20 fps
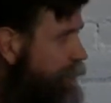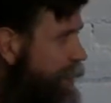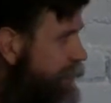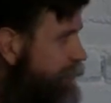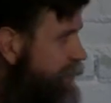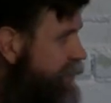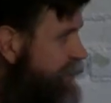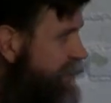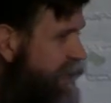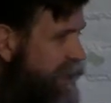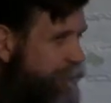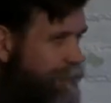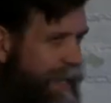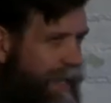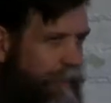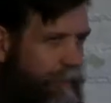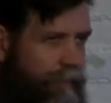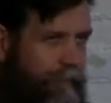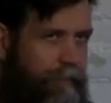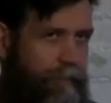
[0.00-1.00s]
probably see
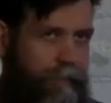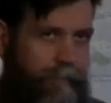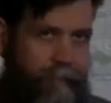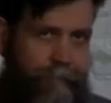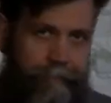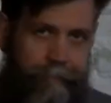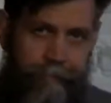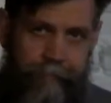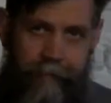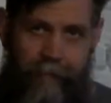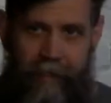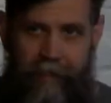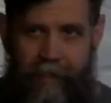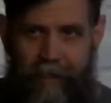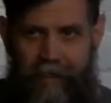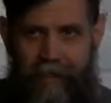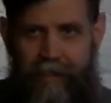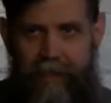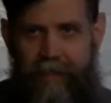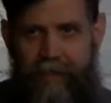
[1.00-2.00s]
about
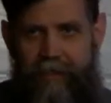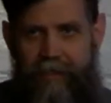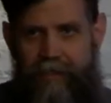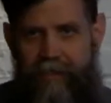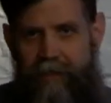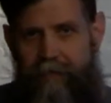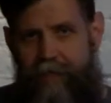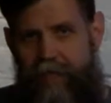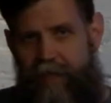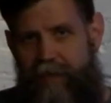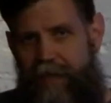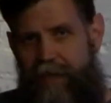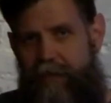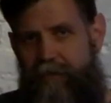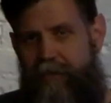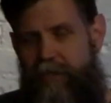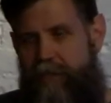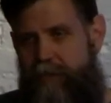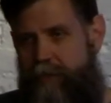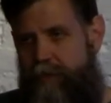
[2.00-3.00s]

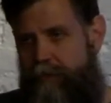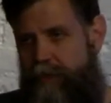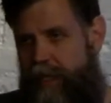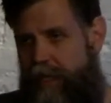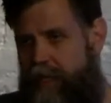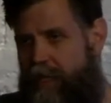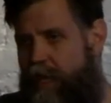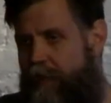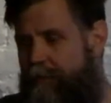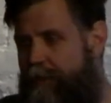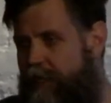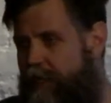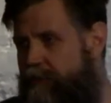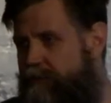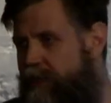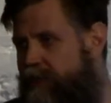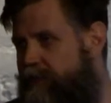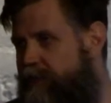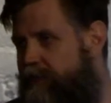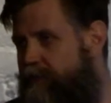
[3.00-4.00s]
70,000 unique IP
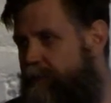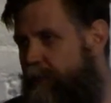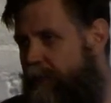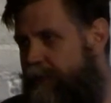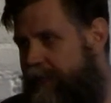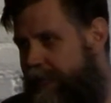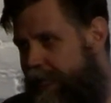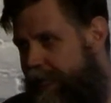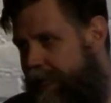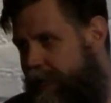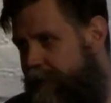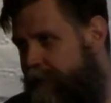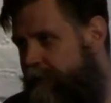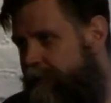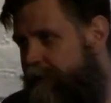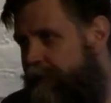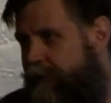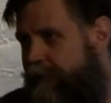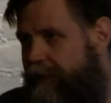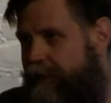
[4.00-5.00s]
addresses per day,
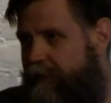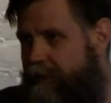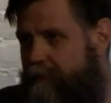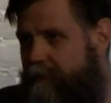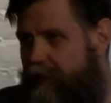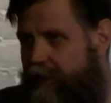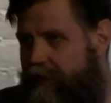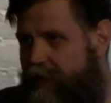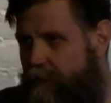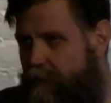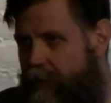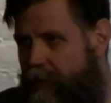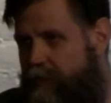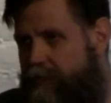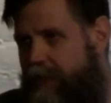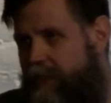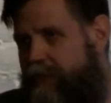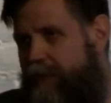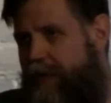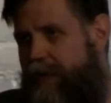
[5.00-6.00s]
but then when you
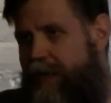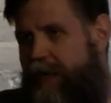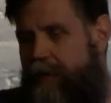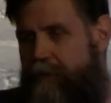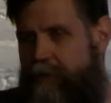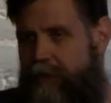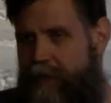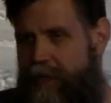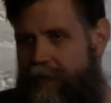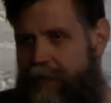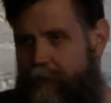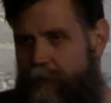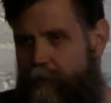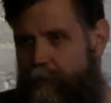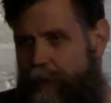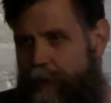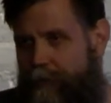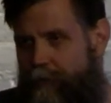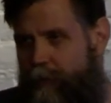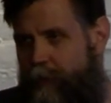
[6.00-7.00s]
take that out to like a
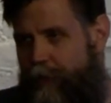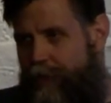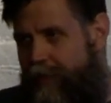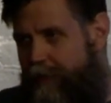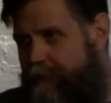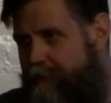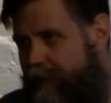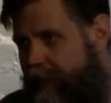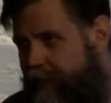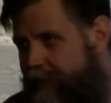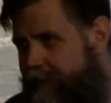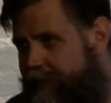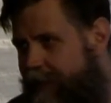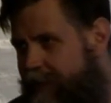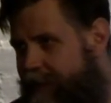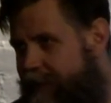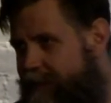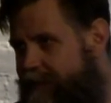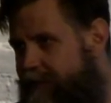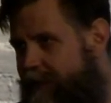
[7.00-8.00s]
3 or 4 day feed,
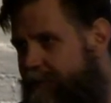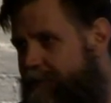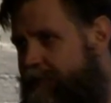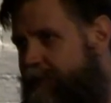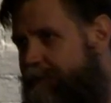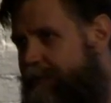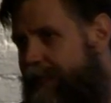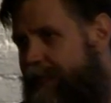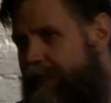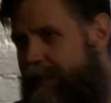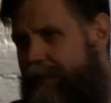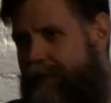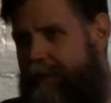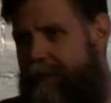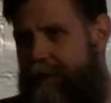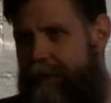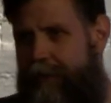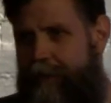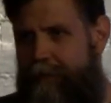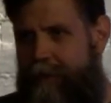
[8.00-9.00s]
that ends up to be
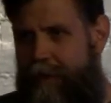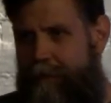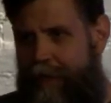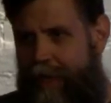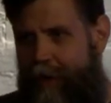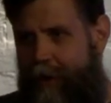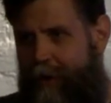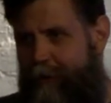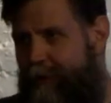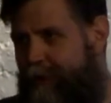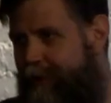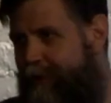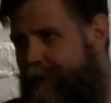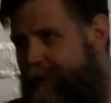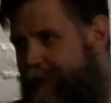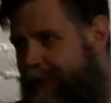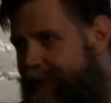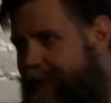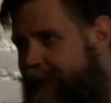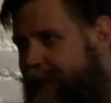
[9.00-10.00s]
like maybe
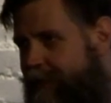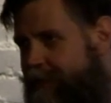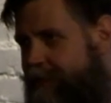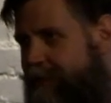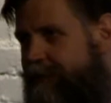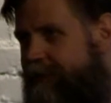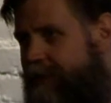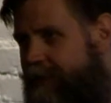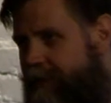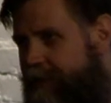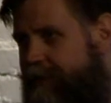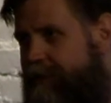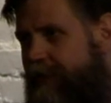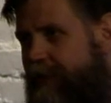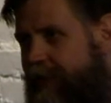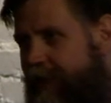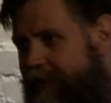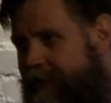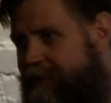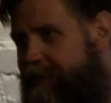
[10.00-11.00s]
130,000. So there's a
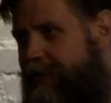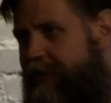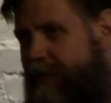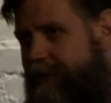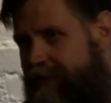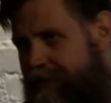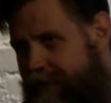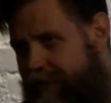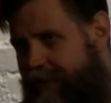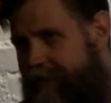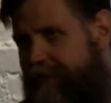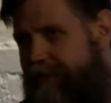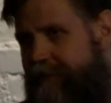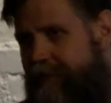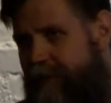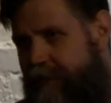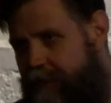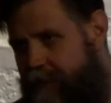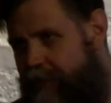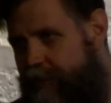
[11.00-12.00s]
lot of these things
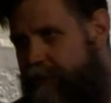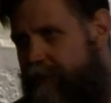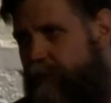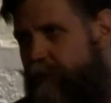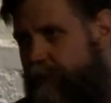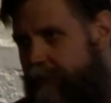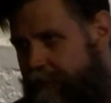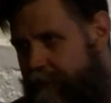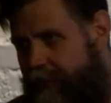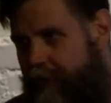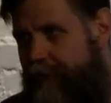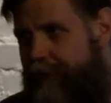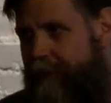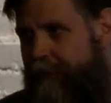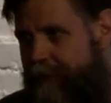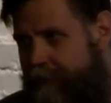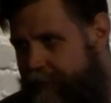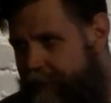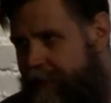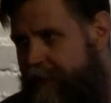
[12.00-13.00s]
that are just sort of
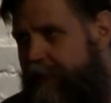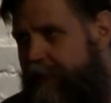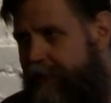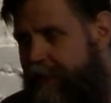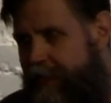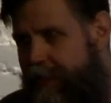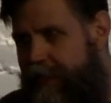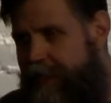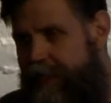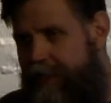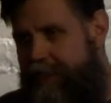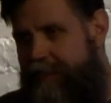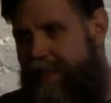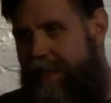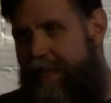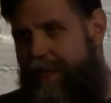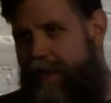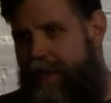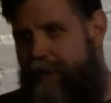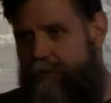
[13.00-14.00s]
like hitting
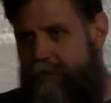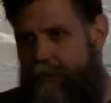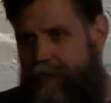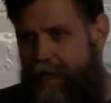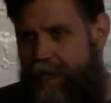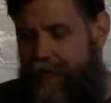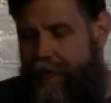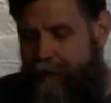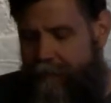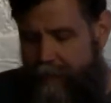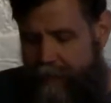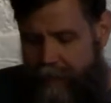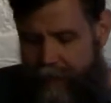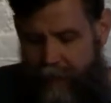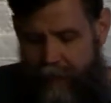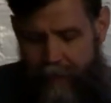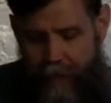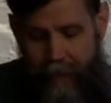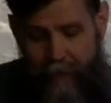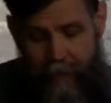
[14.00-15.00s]
day after day after
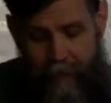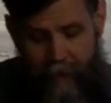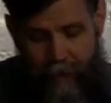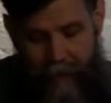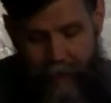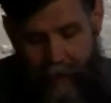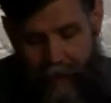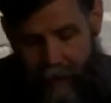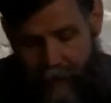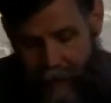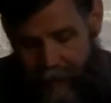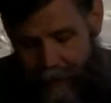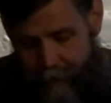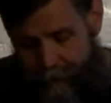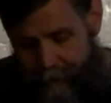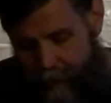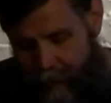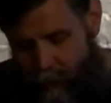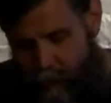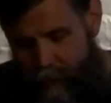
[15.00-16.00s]
day.
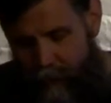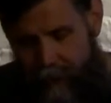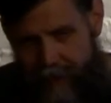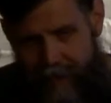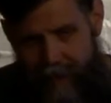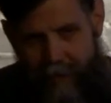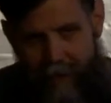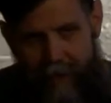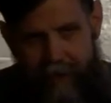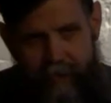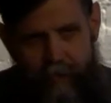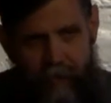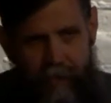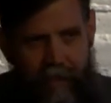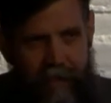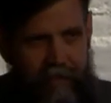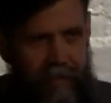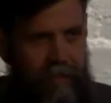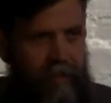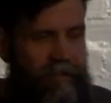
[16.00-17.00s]
One of the areas we'd
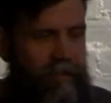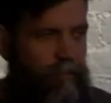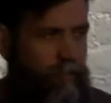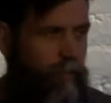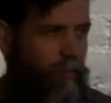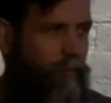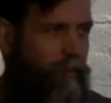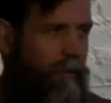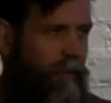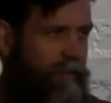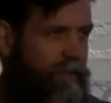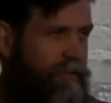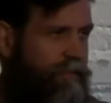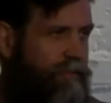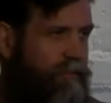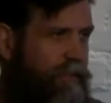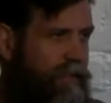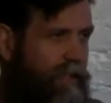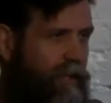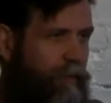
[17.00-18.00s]
like to explore
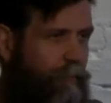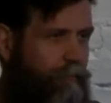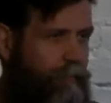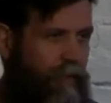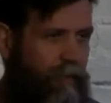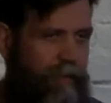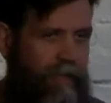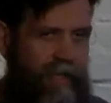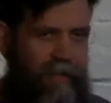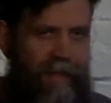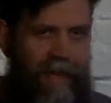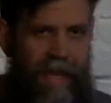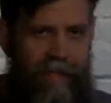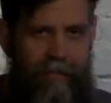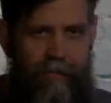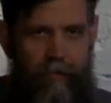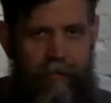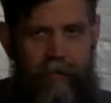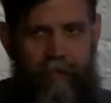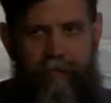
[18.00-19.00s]
is, building
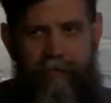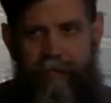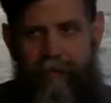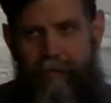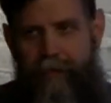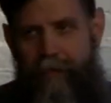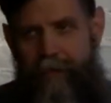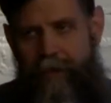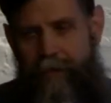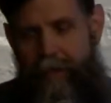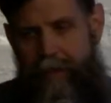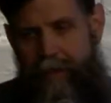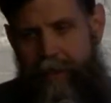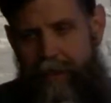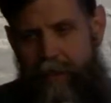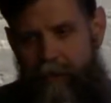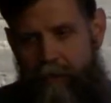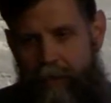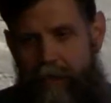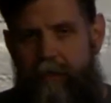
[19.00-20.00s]
that sort of,
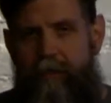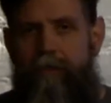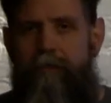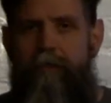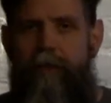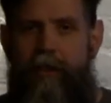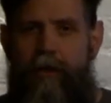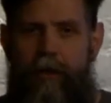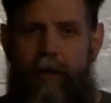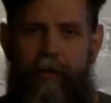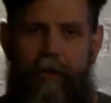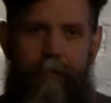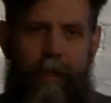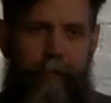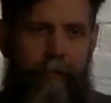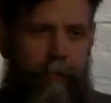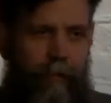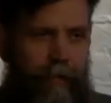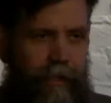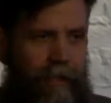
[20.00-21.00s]
we call the
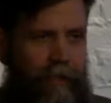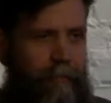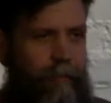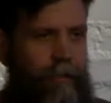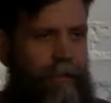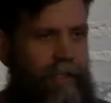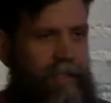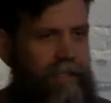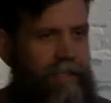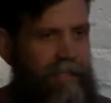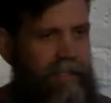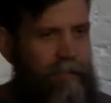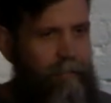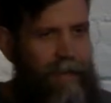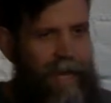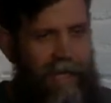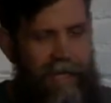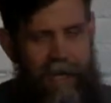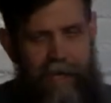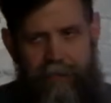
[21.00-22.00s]
people who end up on these things
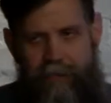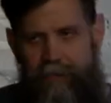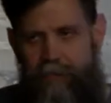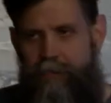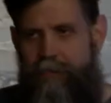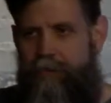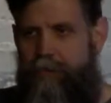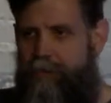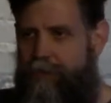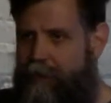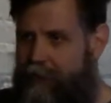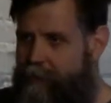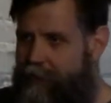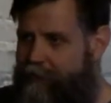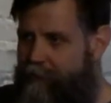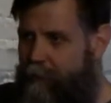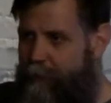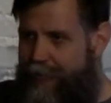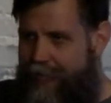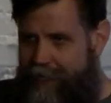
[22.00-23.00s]
bad actors. Like we
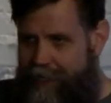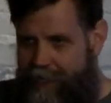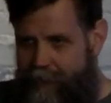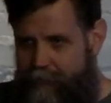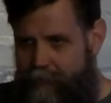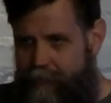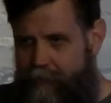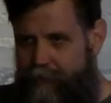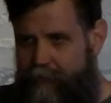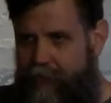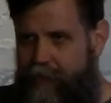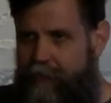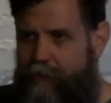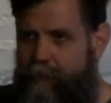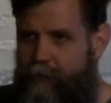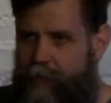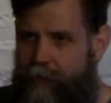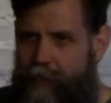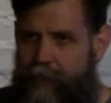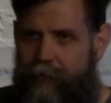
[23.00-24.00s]
have a bad actors feed.
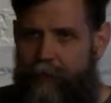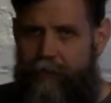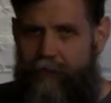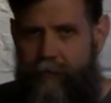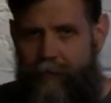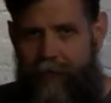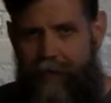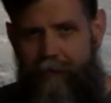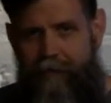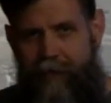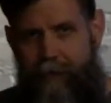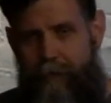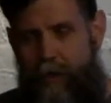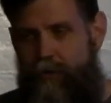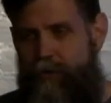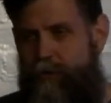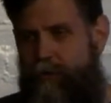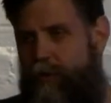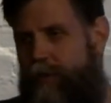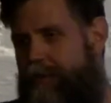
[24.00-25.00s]
We also have a
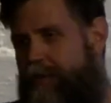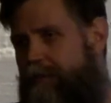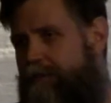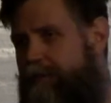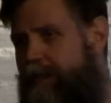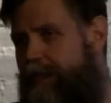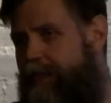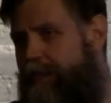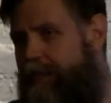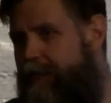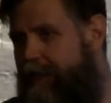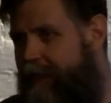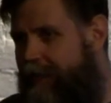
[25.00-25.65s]
most wanted feed.